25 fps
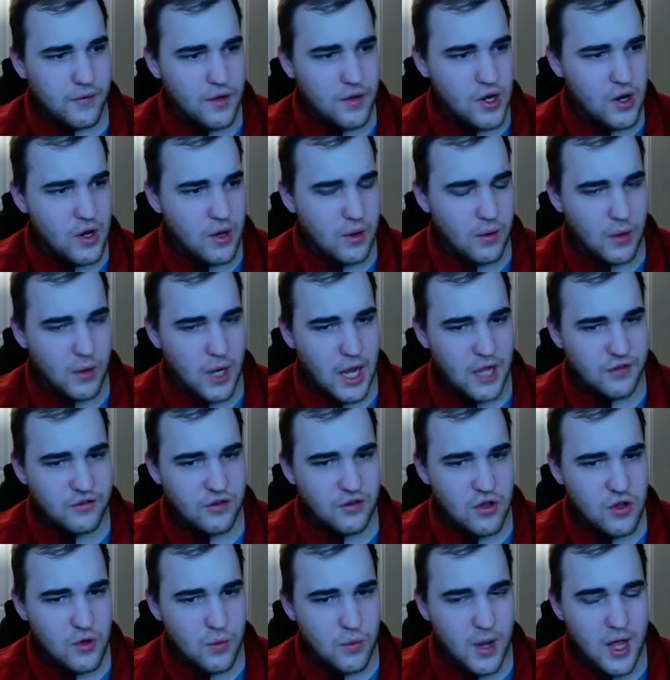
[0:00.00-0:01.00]
you know,
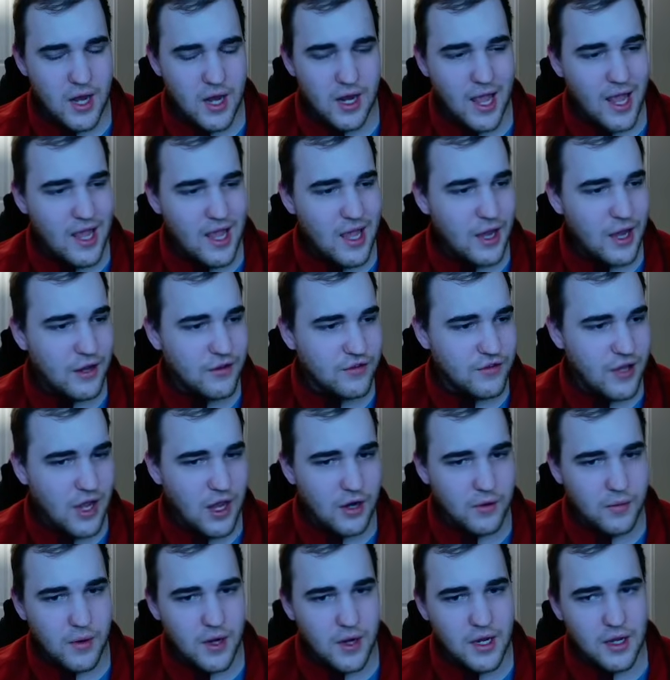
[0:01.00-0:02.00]
SOUN AI
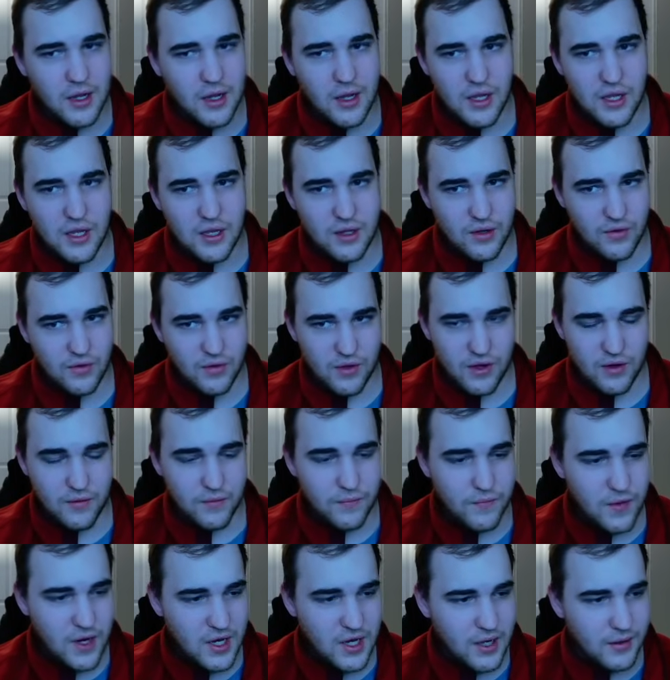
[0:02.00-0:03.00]
stock running,
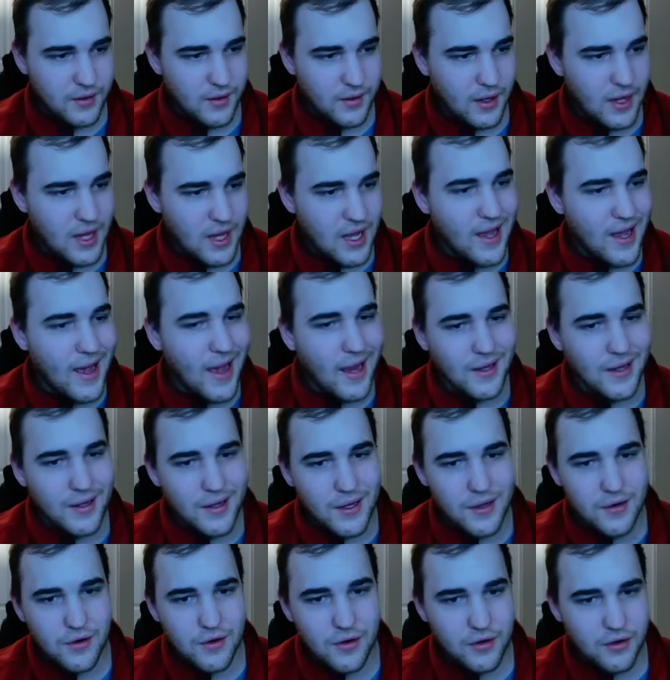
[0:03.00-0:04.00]
NVIDIA, the AI
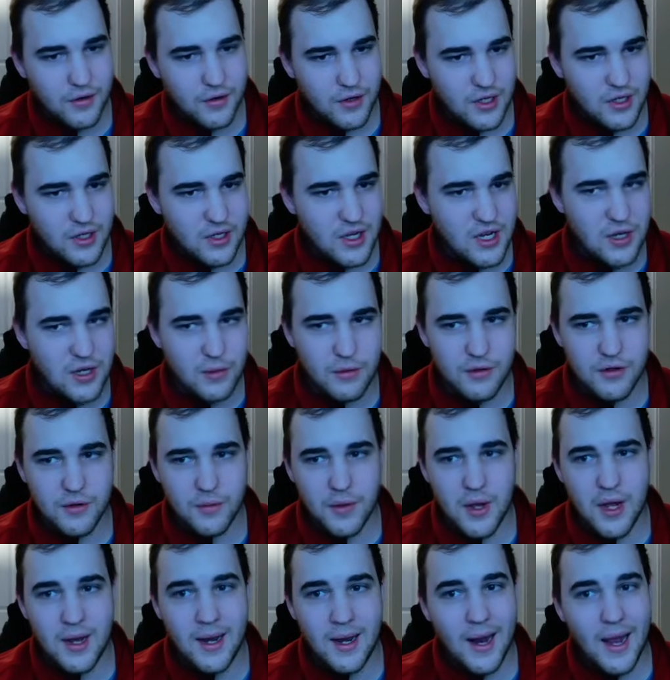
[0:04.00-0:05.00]
leader, continuing to
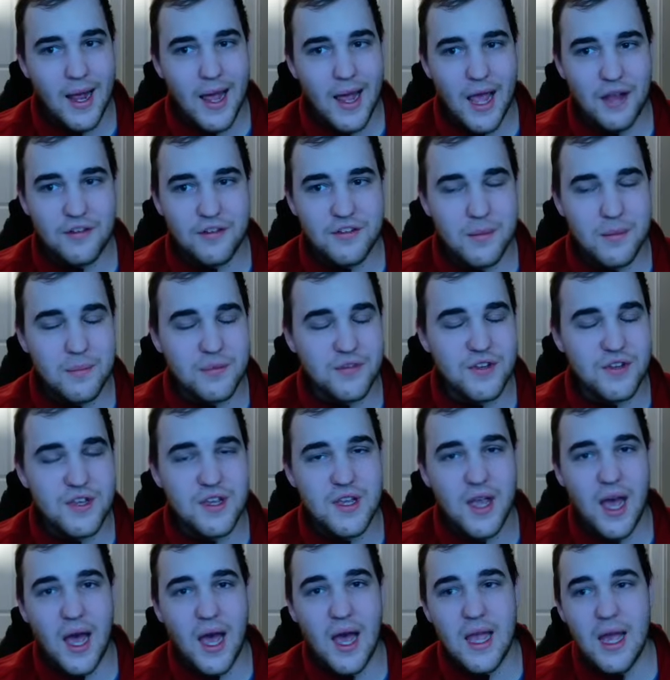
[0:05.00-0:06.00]
run,
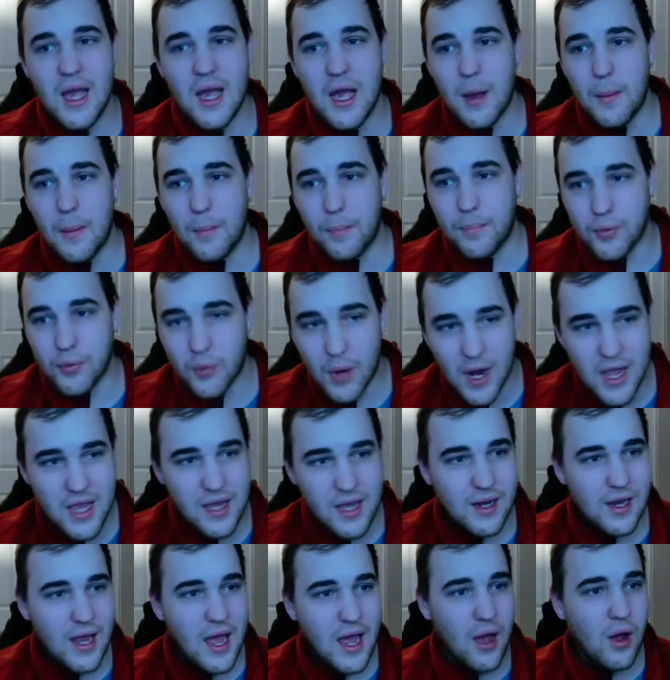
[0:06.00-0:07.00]
SMCI
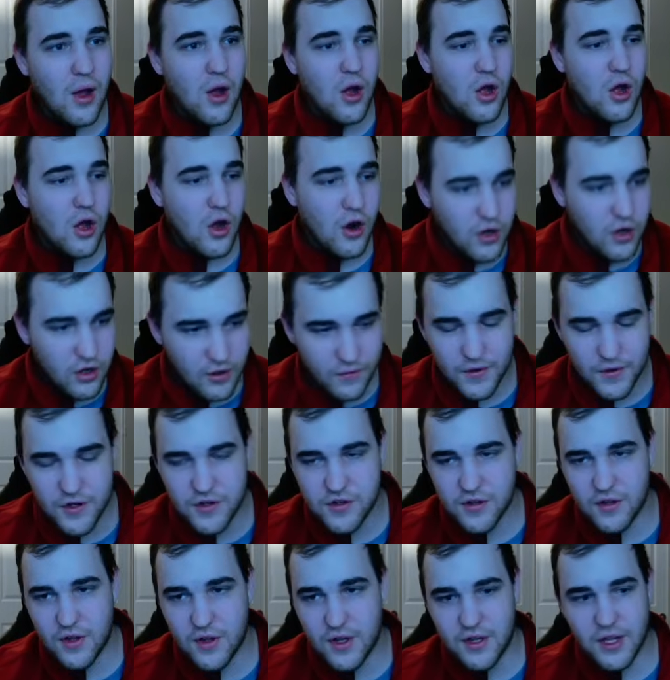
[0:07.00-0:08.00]
breaking out,
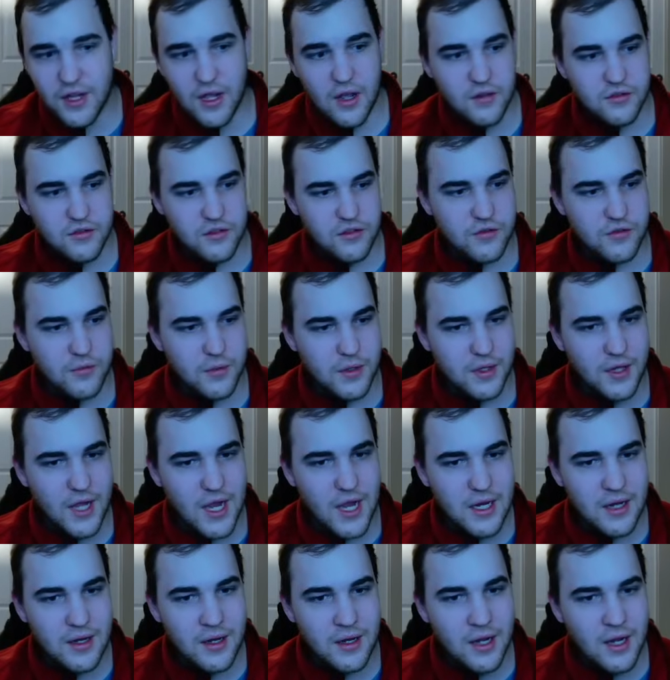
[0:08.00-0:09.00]
artificial intelligence
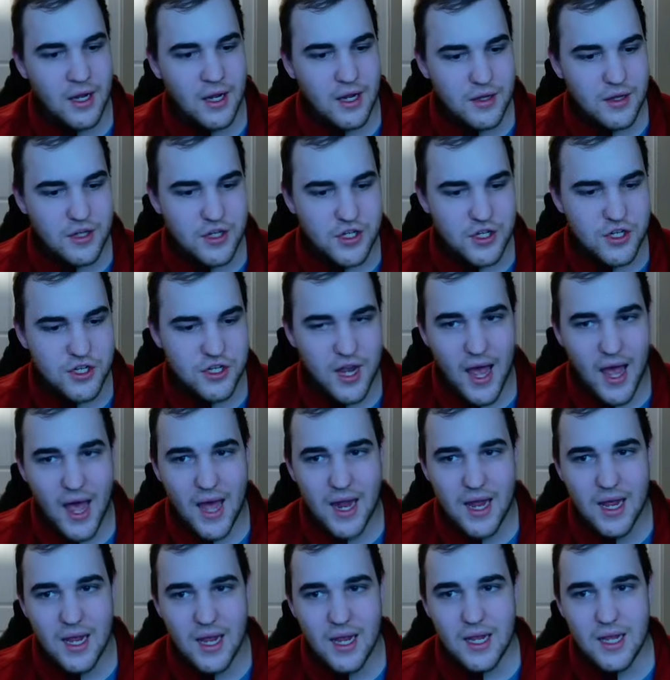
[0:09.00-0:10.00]
related, the
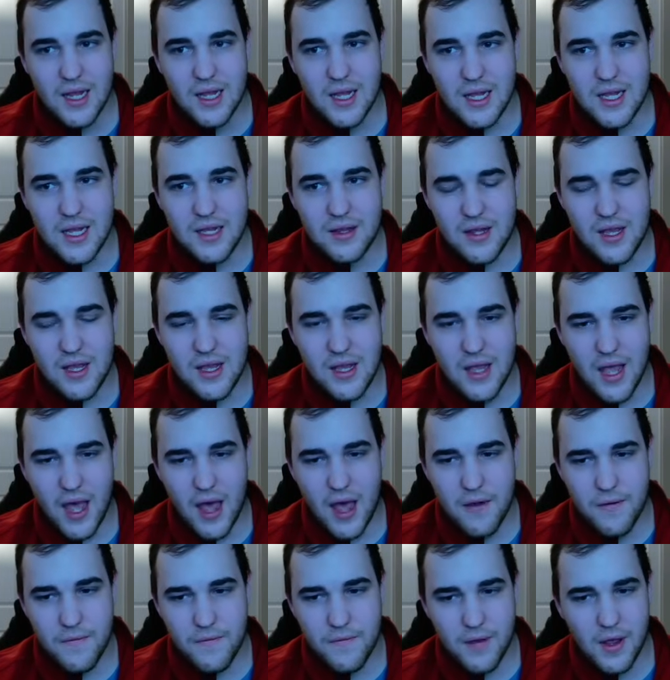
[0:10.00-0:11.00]
chat
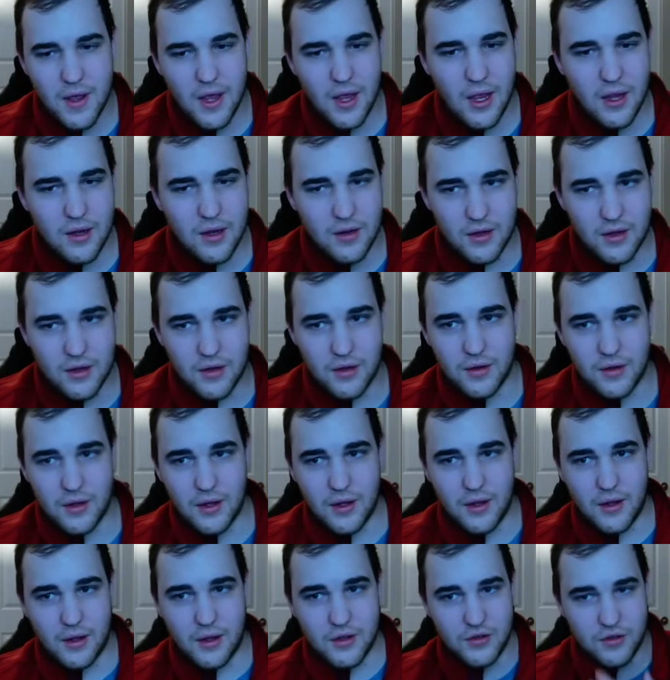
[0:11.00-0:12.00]
ETF,
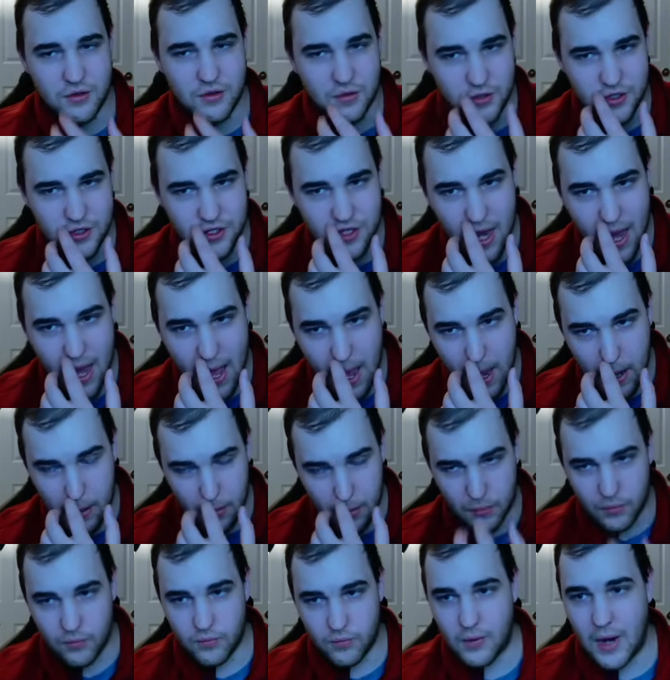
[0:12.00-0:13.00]
the chat
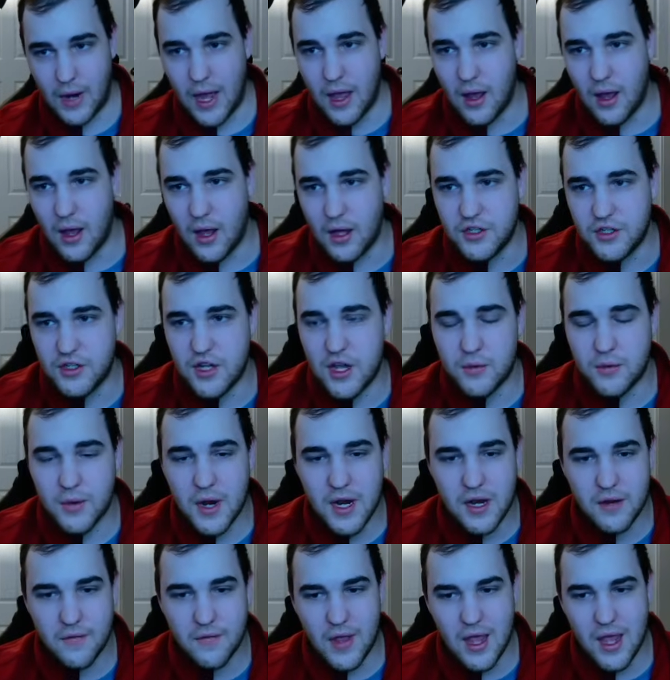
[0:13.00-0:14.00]

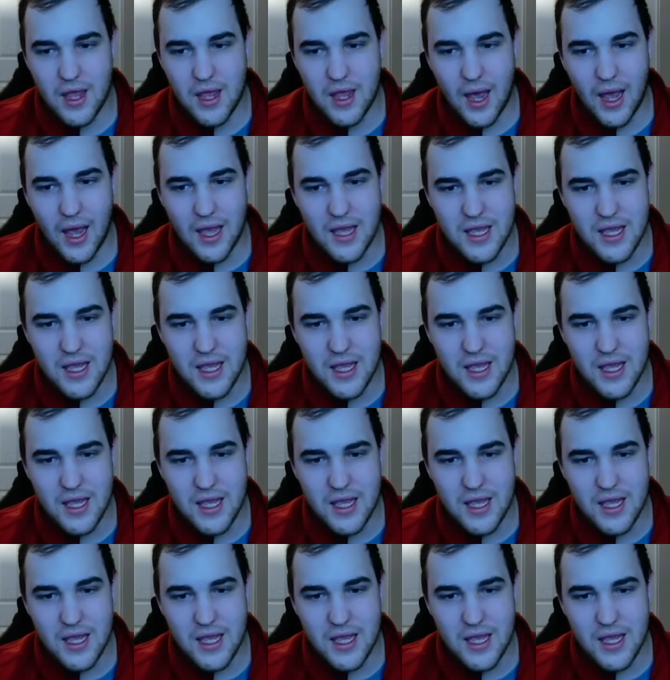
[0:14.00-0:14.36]
generative AI